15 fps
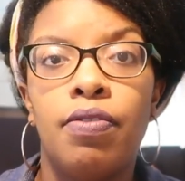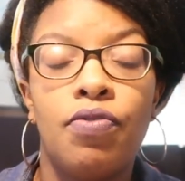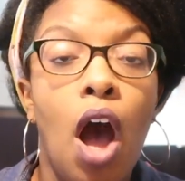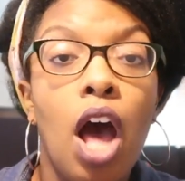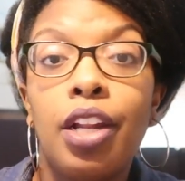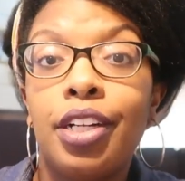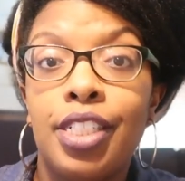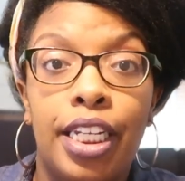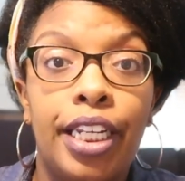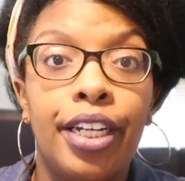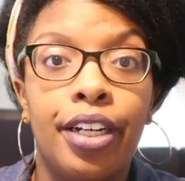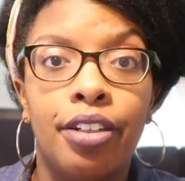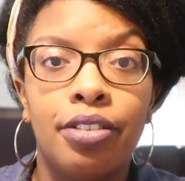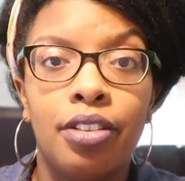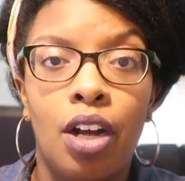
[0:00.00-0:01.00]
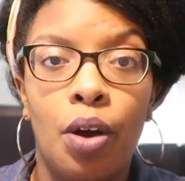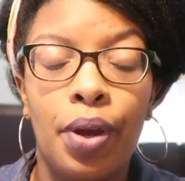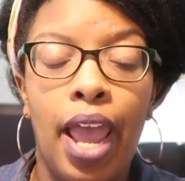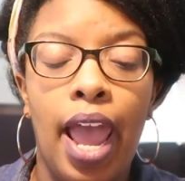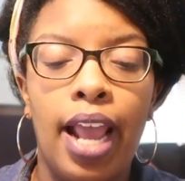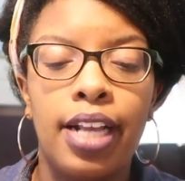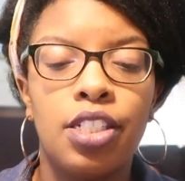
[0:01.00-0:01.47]
volunteer,
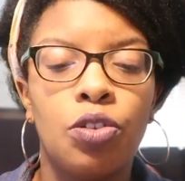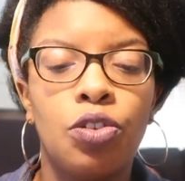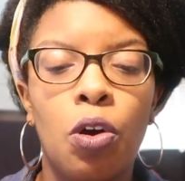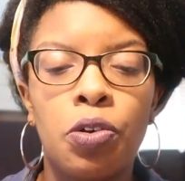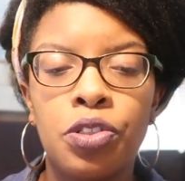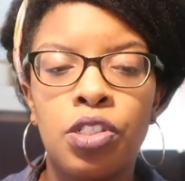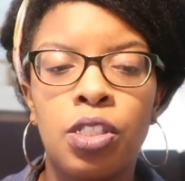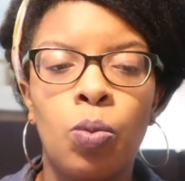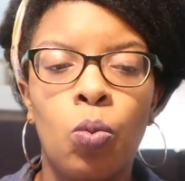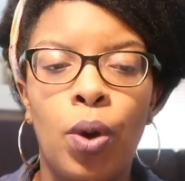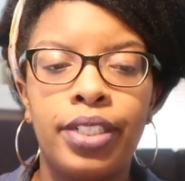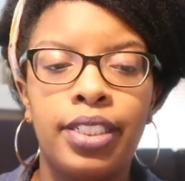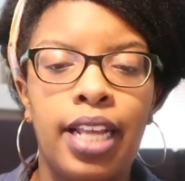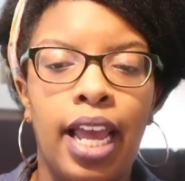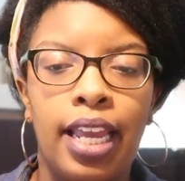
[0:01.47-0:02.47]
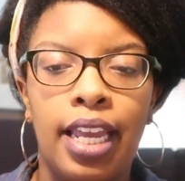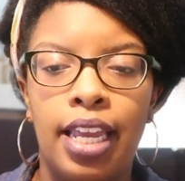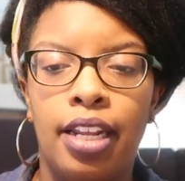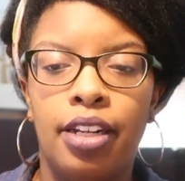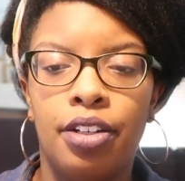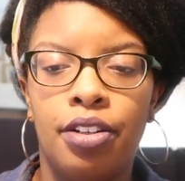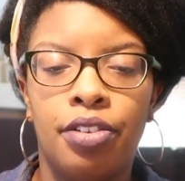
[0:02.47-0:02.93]
okay? So those are some ways I can
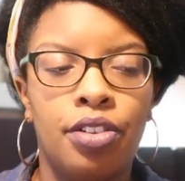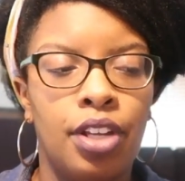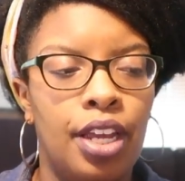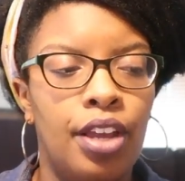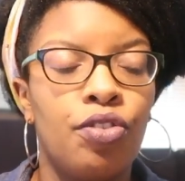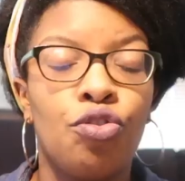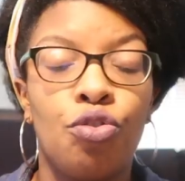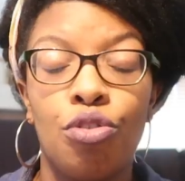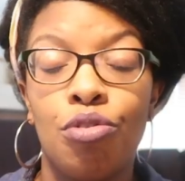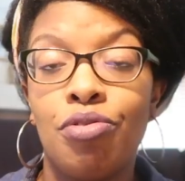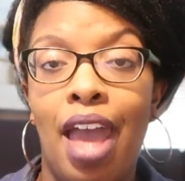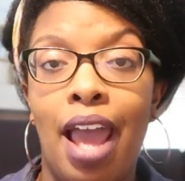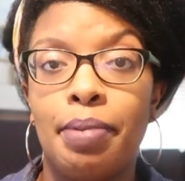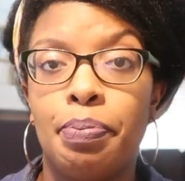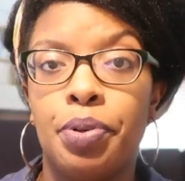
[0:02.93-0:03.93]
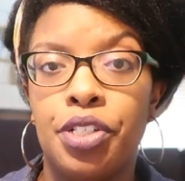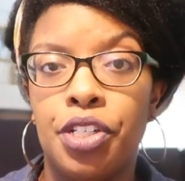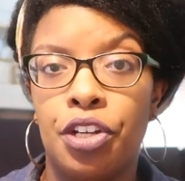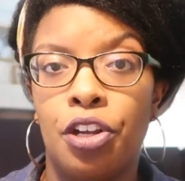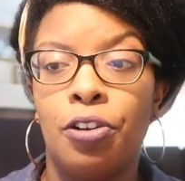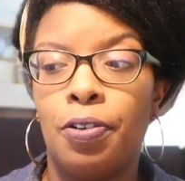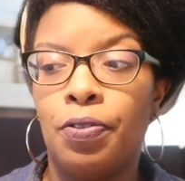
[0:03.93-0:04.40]
get through that
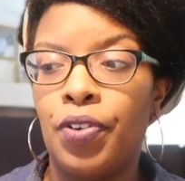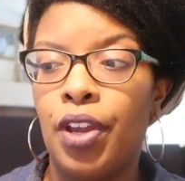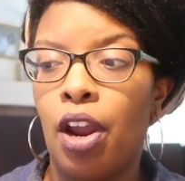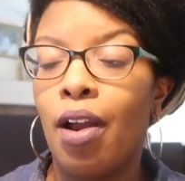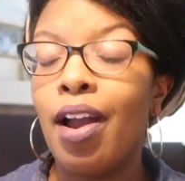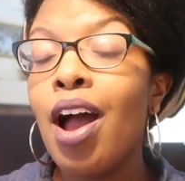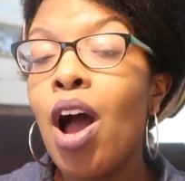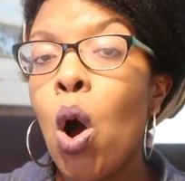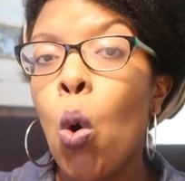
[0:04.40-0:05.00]
particular fear.